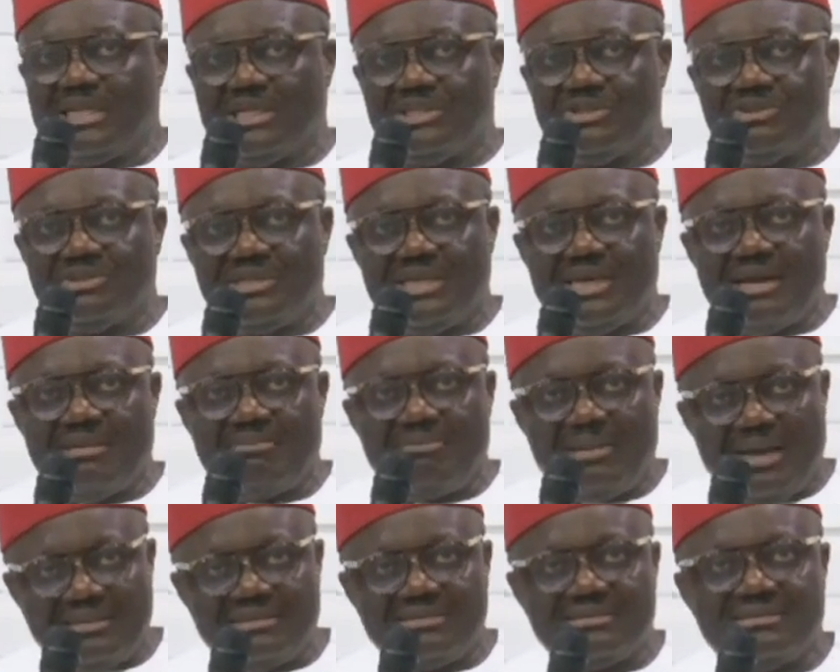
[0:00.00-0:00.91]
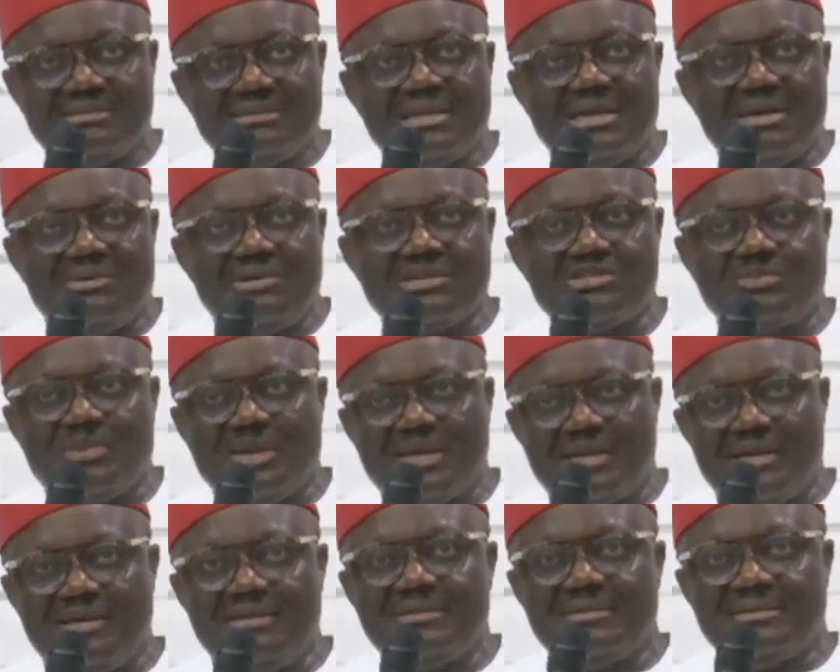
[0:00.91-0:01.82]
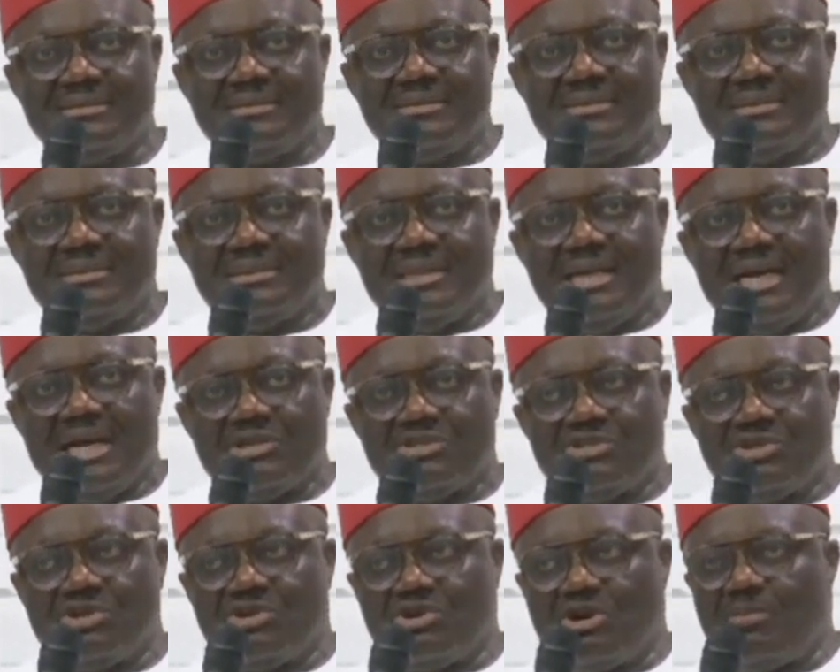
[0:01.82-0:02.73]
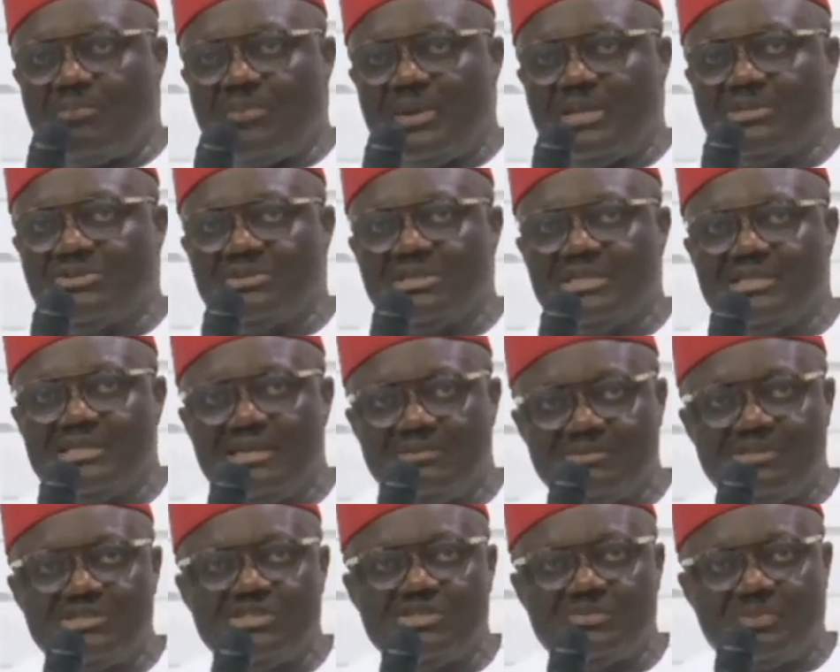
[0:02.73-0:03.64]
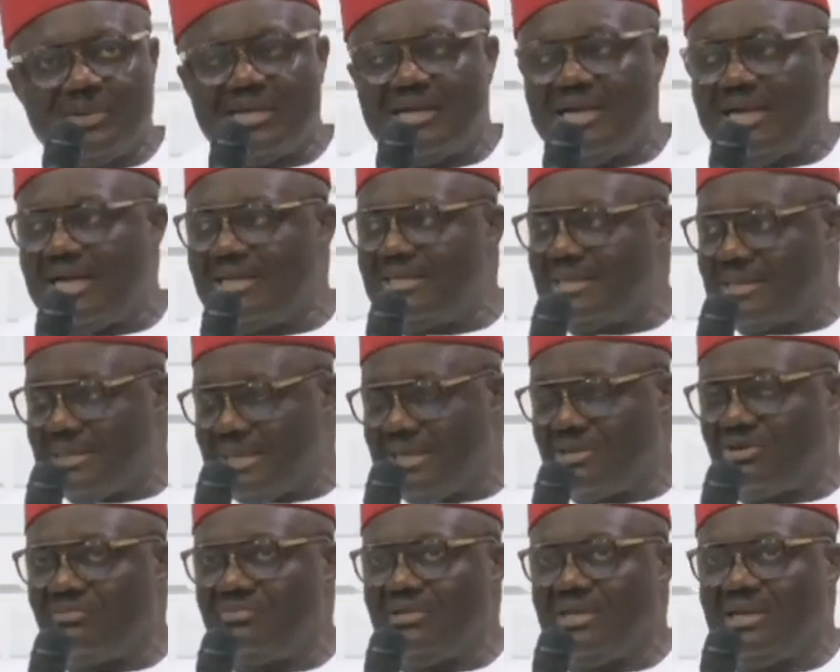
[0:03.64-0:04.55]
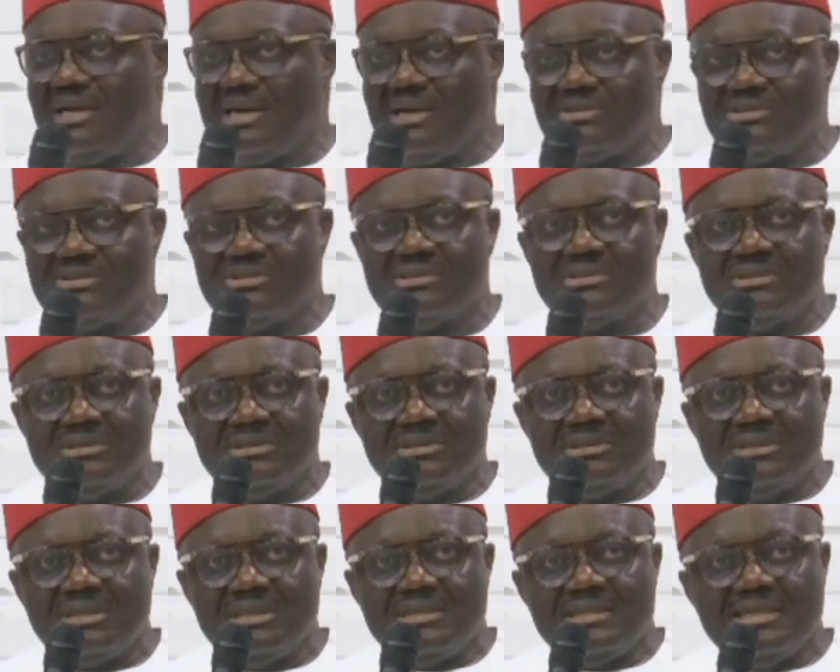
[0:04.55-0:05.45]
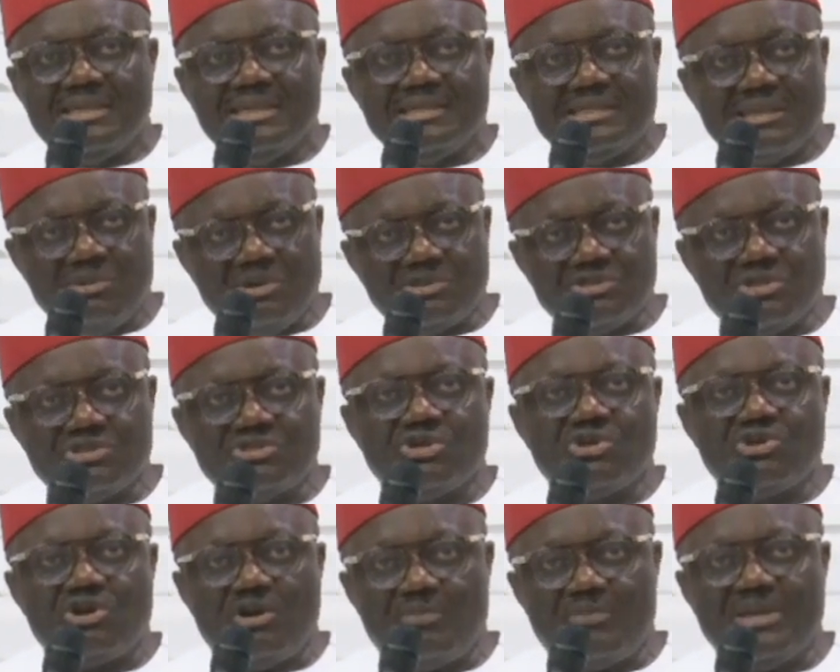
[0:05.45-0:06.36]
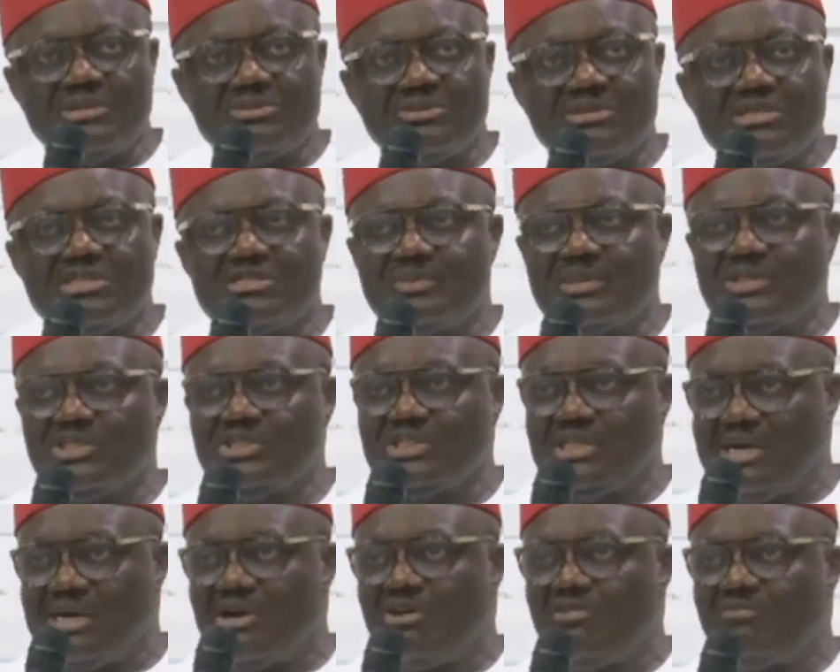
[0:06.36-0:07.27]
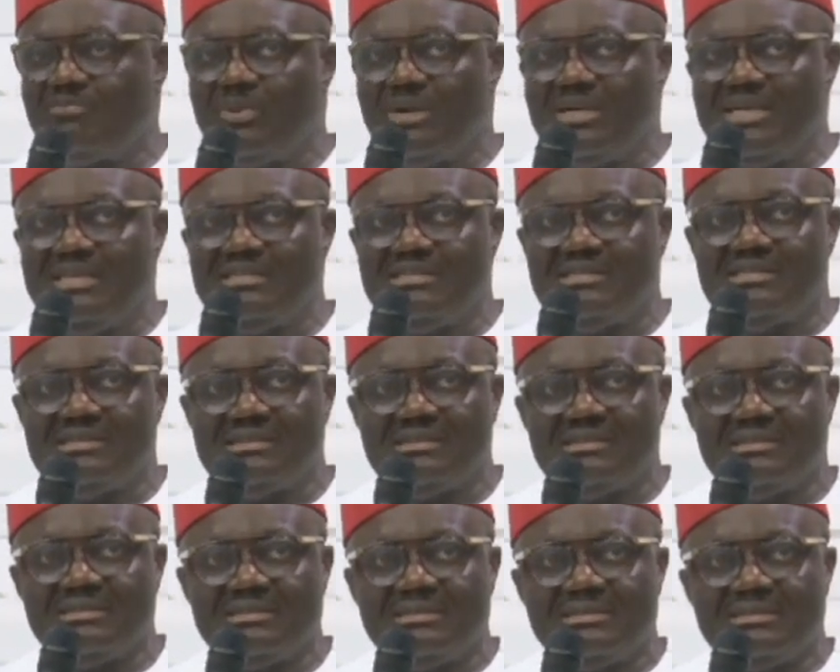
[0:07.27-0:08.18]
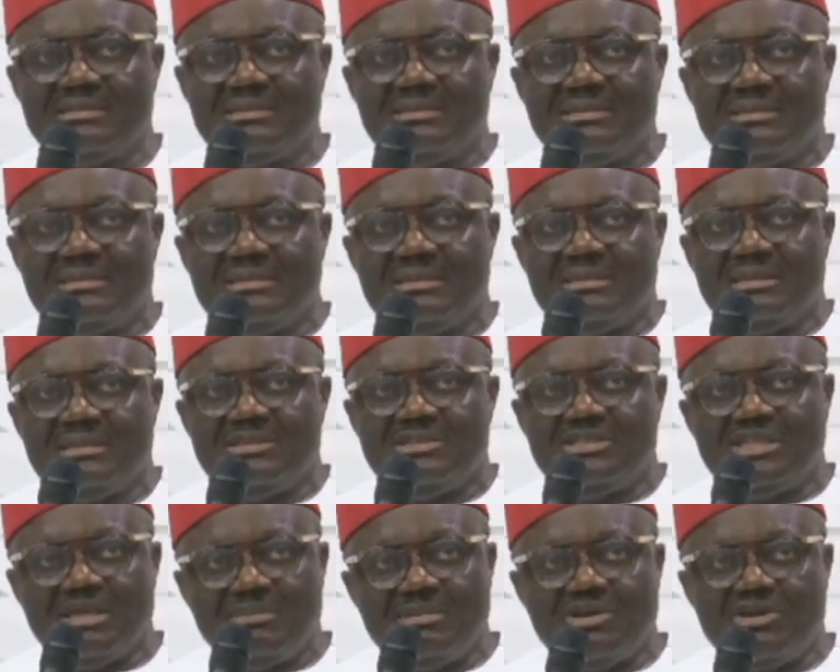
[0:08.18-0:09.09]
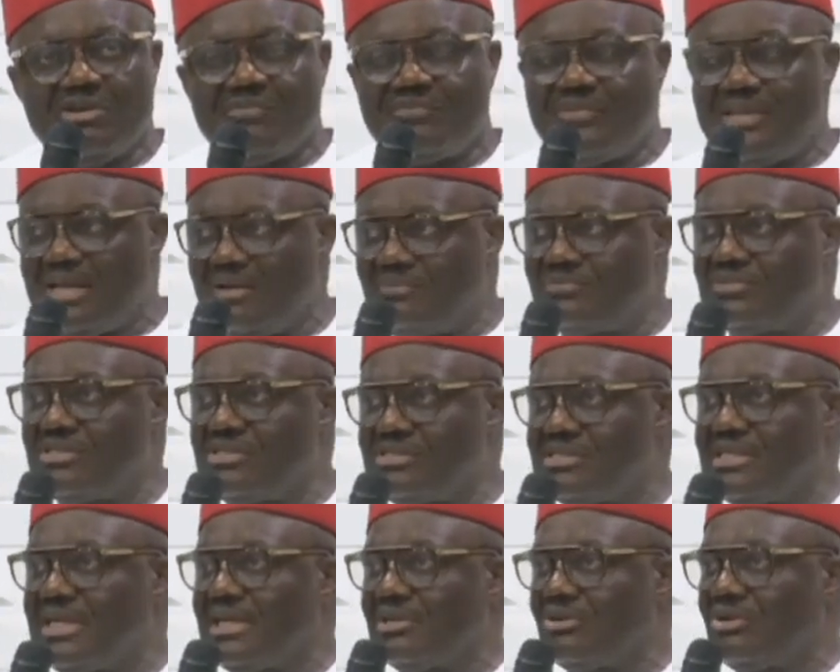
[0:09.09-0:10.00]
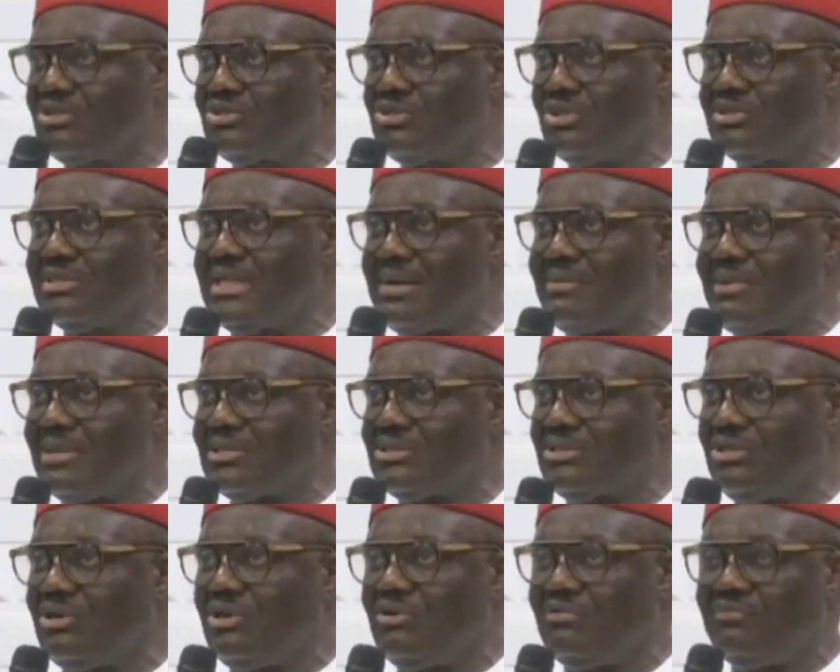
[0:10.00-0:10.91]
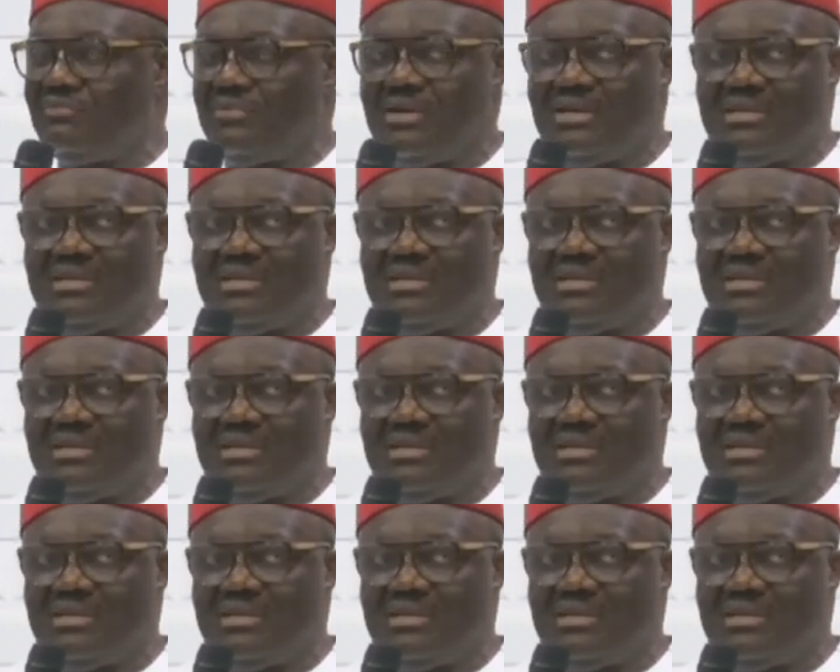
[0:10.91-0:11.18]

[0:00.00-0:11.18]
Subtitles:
Tajuddin Abbas, our speaker. I also copied to the Deputy Speaker and the Clerk of the House. The letter was also copied to the Inspector General of Police, Chairman of EFCC, and also Director of